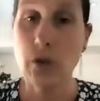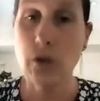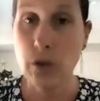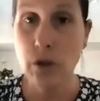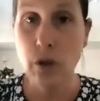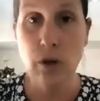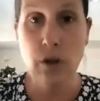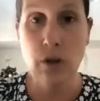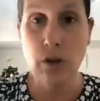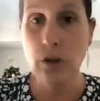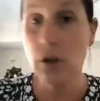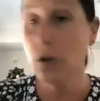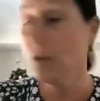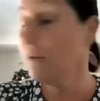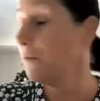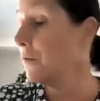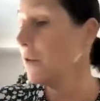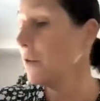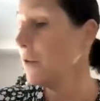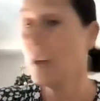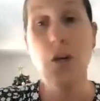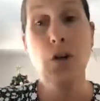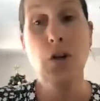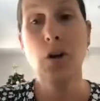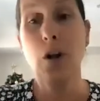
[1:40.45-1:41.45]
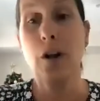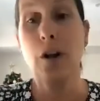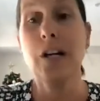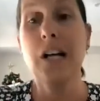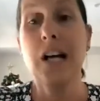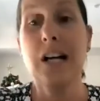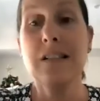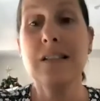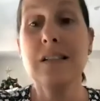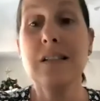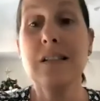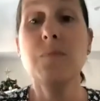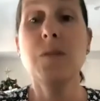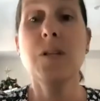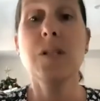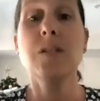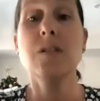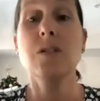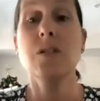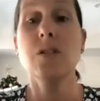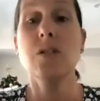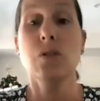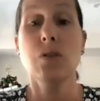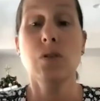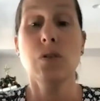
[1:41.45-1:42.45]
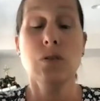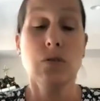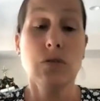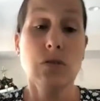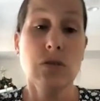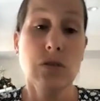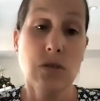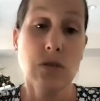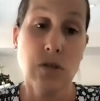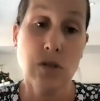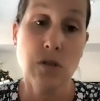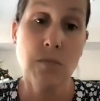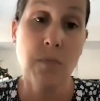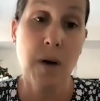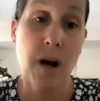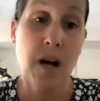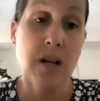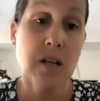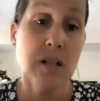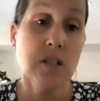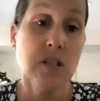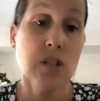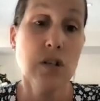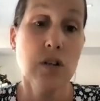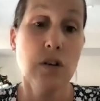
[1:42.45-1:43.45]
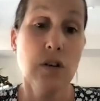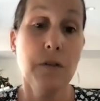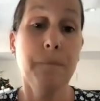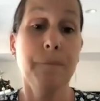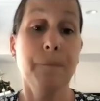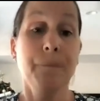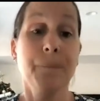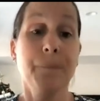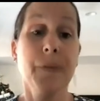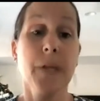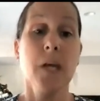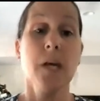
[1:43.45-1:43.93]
look, look for the new lot of customers to, to market to.